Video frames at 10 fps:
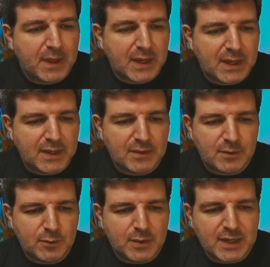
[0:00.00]
and
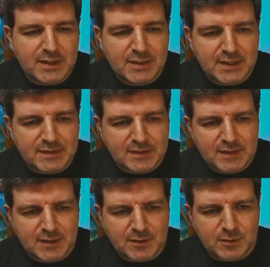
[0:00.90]
you will get this
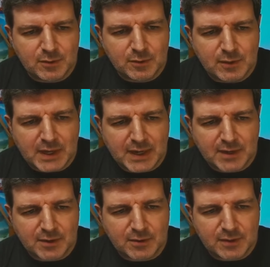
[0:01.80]
little new
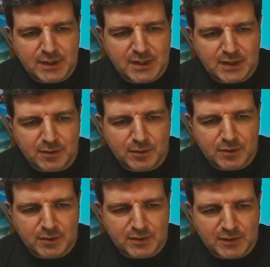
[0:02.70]
icon here on the
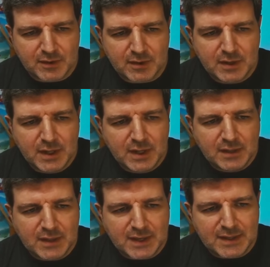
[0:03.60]
cursor that